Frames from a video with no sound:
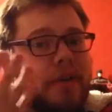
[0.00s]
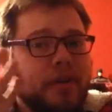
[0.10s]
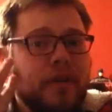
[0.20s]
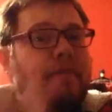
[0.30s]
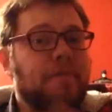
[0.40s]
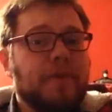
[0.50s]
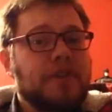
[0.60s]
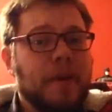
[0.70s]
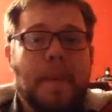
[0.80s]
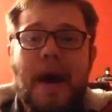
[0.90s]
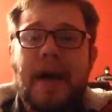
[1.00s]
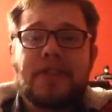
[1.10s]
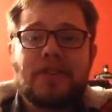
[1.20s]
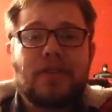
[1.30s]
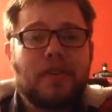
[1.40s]
confront her
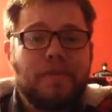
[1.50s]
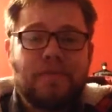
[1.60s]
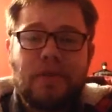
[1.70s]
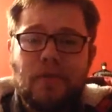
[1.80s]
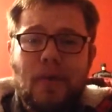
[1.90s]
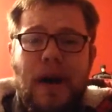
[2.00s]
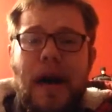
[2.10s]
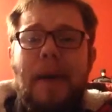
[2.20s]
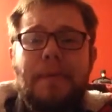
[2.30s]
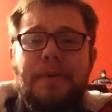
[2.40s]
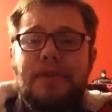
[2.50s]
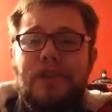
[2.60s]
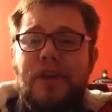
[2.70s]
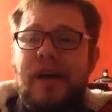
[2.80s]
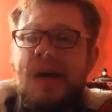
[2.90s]
past and confront what happened
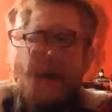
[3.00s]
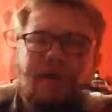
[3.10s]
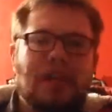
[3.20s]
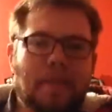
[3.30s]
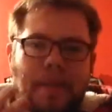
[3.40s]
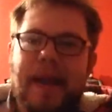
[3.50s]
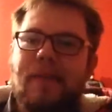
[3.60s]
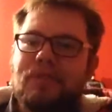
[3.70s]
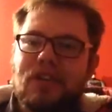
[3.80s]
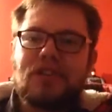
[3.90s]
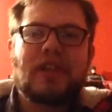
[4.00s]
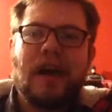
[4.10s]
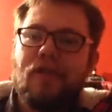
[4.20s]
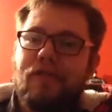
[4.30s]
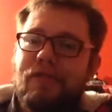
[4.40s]
to her. You know, she blames
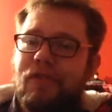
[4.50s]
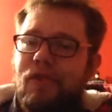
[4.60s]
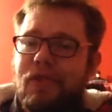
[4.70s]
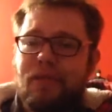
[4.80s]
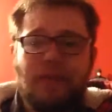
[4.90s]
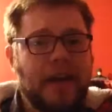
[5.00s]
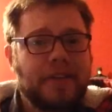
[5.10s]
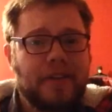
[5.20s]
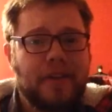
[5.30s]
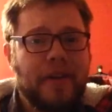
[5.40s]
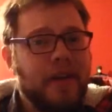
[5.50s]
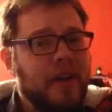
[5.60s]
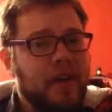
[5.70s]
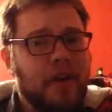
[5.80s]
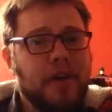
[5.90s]
herself for the fact that
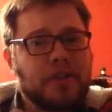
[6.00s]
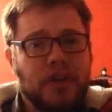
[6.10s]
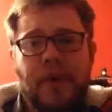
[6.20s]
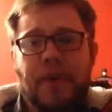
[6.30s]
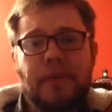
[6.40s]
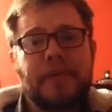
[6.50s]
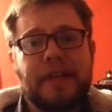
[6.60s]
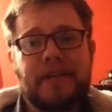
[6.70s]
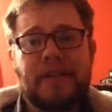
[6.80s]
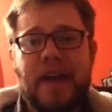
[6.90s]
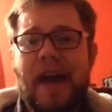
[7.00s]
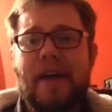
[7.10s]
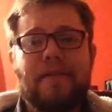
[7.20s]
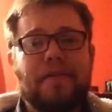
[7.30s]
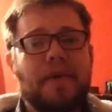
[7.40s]
her child didn't
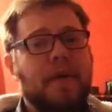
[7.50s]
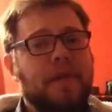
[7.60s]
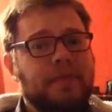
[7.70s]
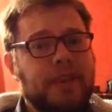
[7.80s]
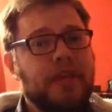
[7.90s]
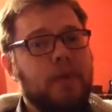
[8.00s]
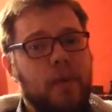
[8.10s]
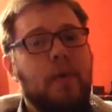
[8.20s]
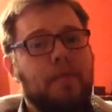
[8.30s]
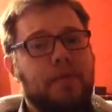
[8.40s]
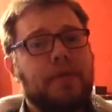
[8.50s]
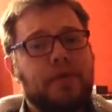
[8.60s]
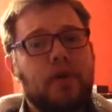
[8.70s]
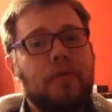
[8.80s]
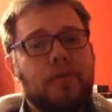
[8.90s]
have, didn't grow up with a
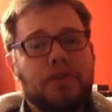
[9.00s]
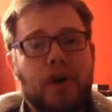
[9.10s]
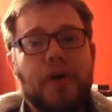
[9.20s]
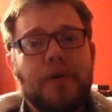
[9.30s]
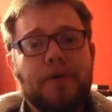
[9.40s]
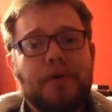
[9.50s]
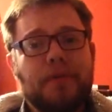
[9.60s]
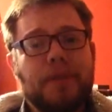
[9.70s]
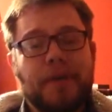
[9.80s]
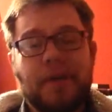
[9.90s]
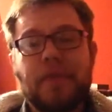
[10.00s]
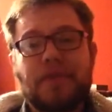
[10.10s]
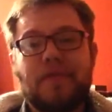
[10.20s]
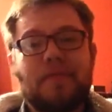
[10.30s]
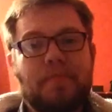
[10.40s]
normal childhood because of